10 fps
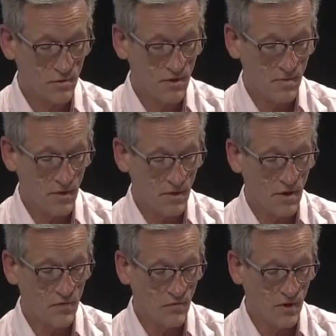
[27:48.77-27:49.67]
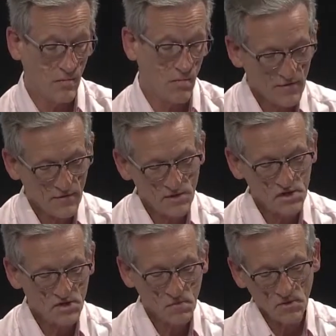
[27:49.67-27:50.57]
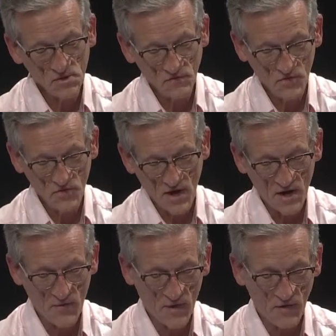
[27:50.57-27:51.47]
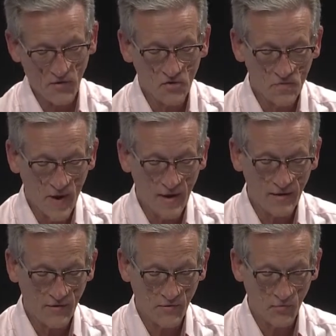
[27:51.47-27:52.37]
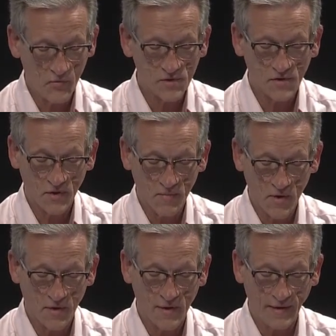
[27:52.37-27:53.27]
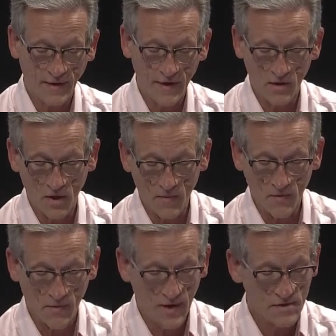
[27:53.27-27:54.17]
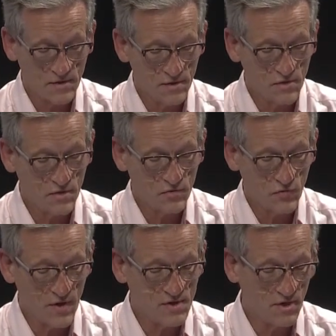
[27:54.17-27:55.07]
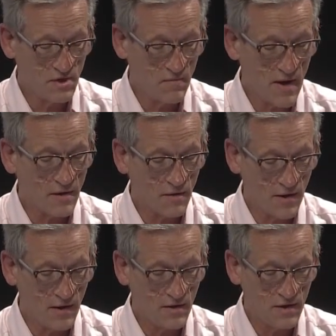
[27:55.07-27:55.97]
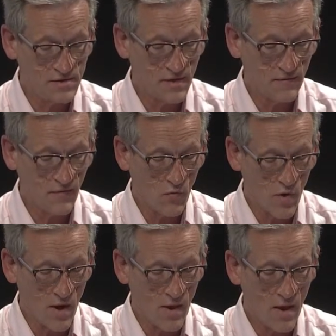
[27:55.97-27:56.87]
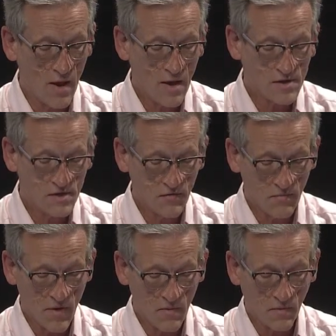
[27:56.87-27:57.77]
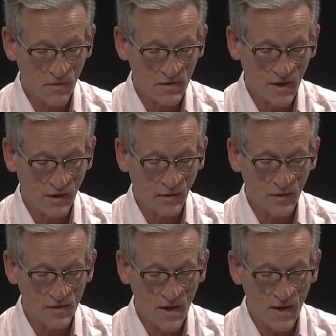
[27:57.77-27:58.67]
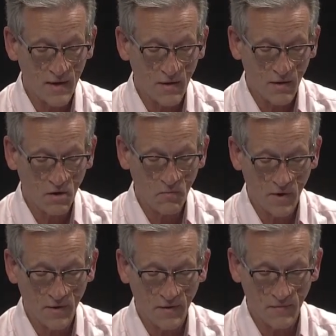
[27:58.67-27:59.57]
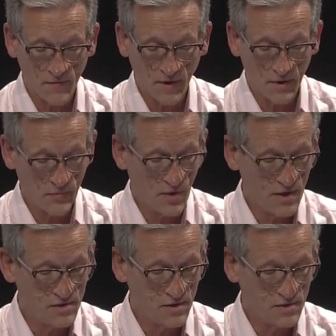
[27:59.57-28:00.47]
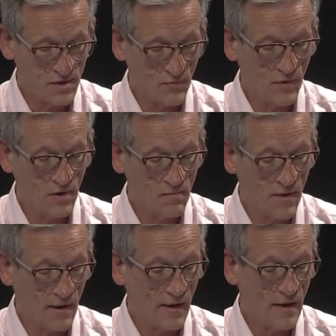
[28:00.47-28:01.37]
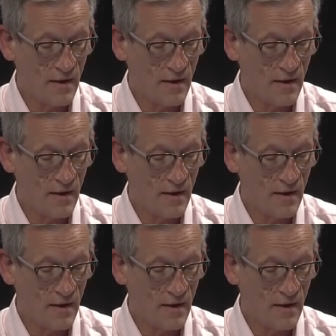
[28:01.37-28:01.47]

the American Dream? This explosive new documentary goes back to the roots of the American economic crisis, tracing them back to 1971 secret memo entitled Attack on American Free Enterprise System, written by